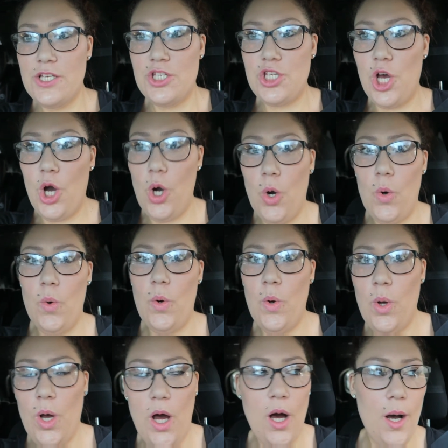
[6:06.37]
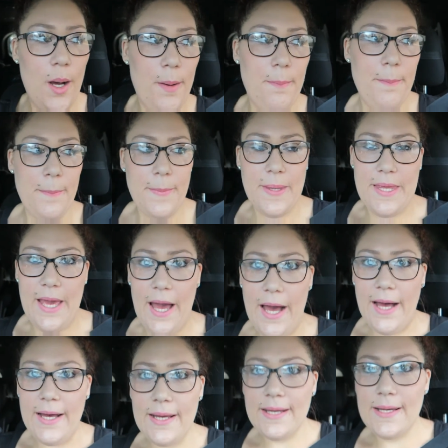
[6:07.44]
So.
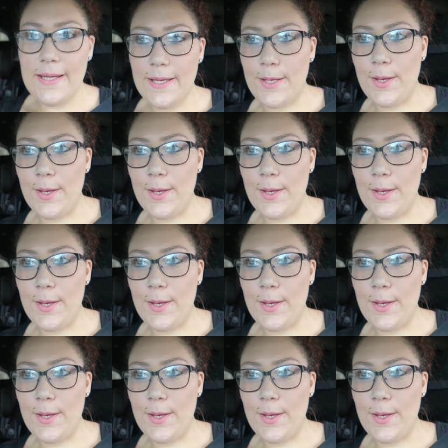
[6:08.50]
Yeah.